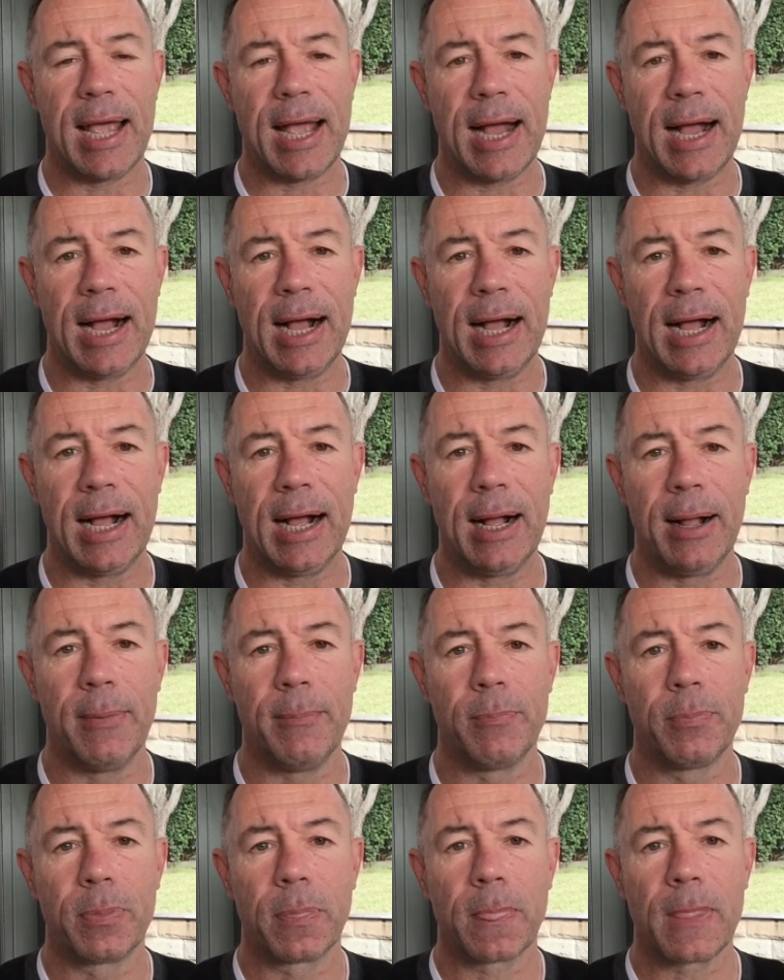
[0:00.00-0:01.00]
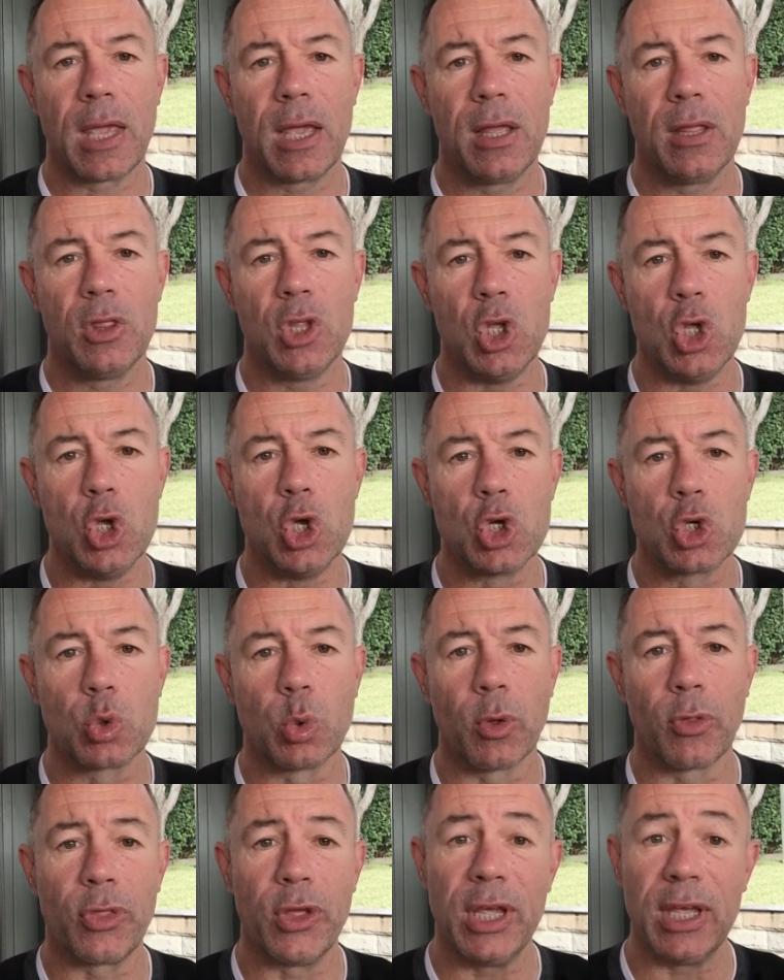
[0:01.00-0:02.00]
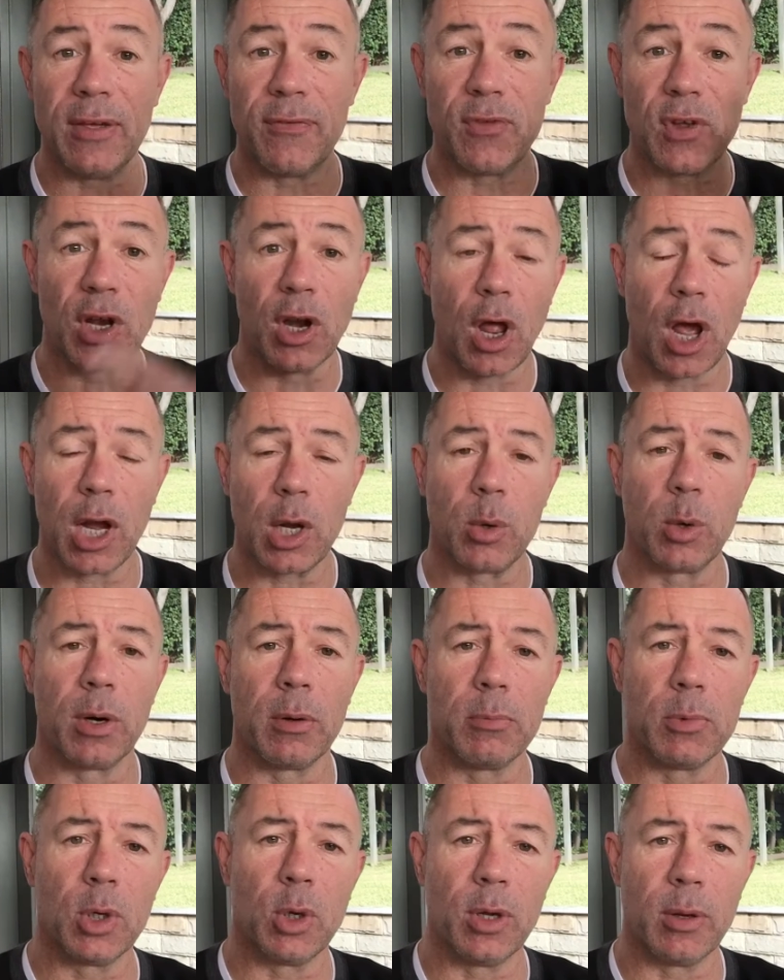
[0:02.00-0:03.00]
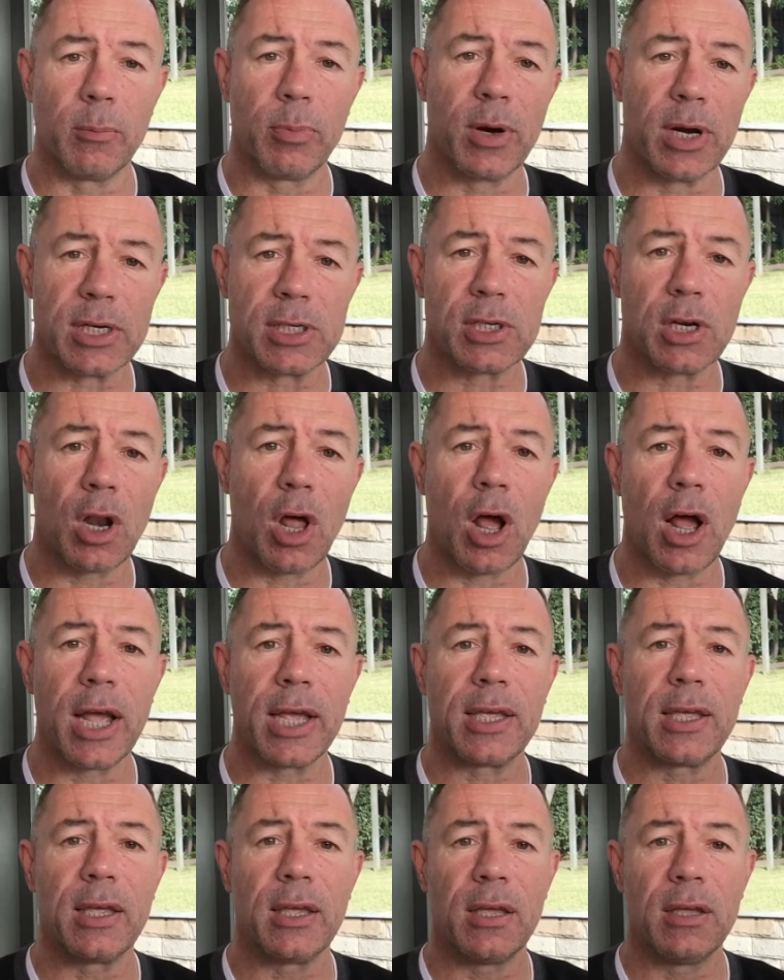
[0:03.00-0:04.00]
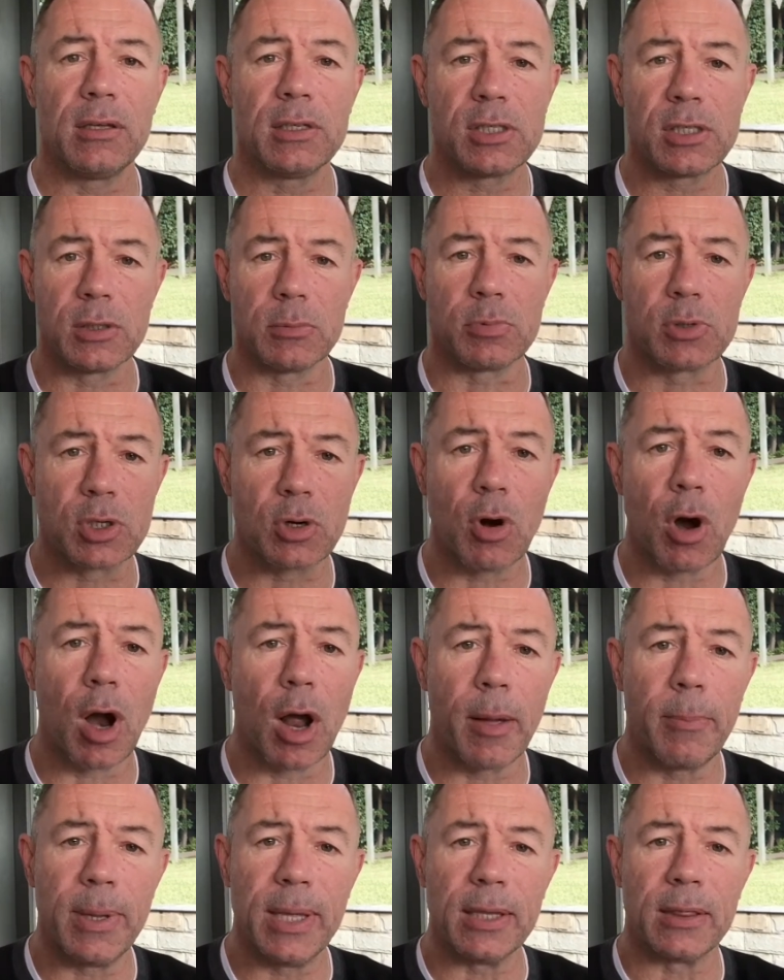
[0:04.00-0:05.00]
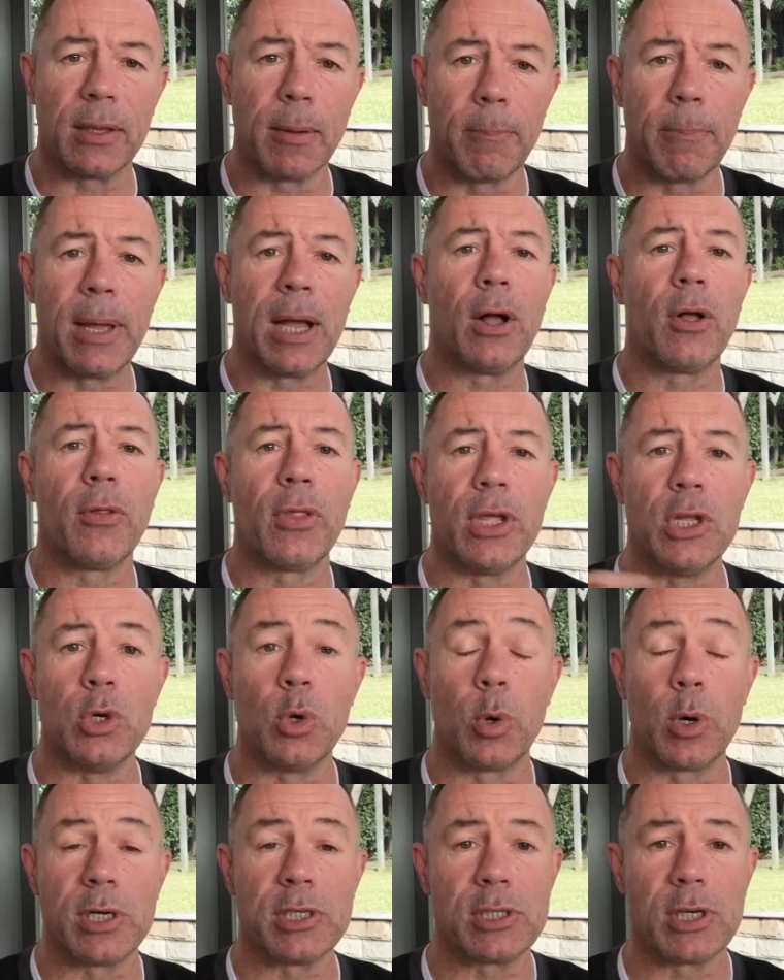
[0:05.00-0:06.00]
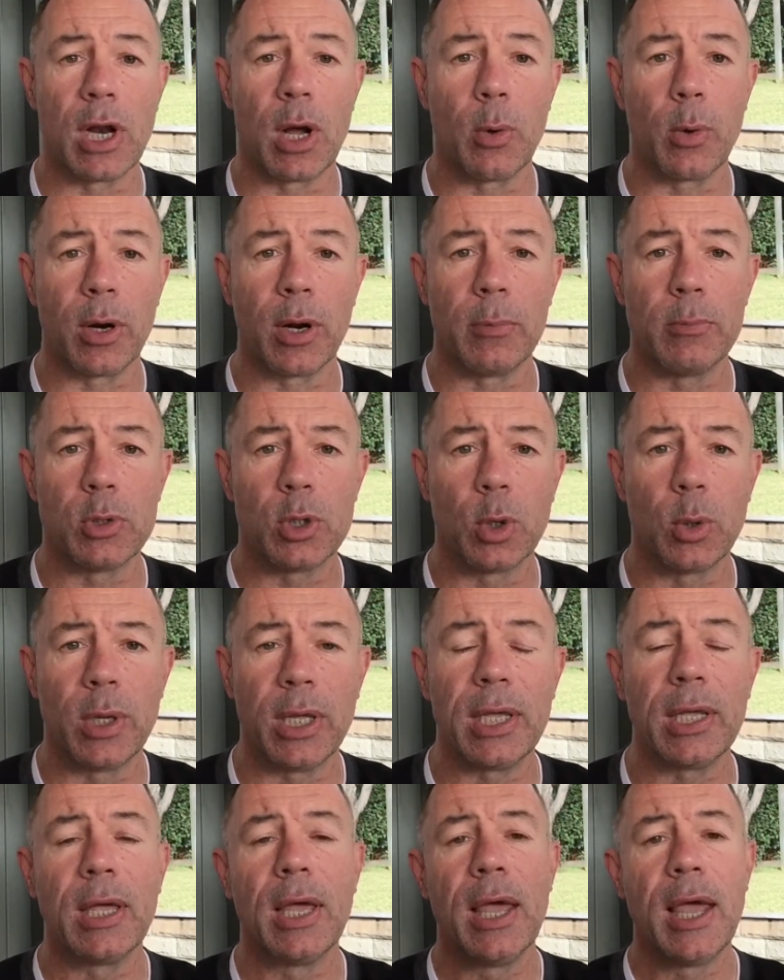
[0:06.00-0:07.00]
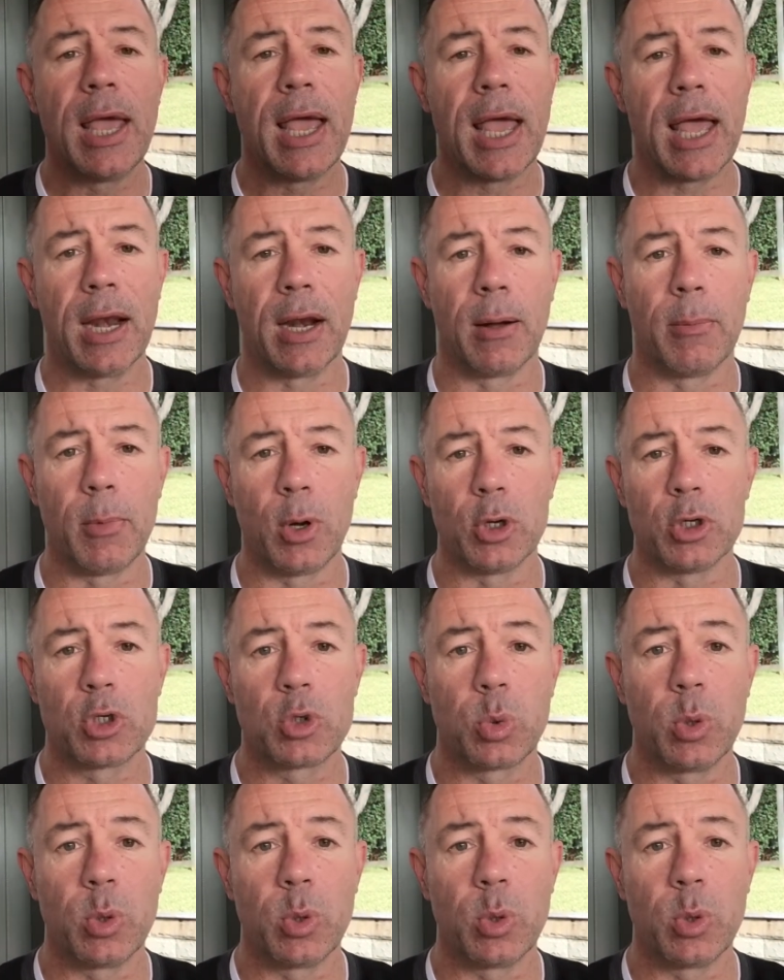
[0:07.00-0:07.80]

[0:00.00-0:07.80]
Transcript: The usual thing, if you like what I'm doing, press like, subscribe, hit the bell, then you always know what I'm doing. and I'm on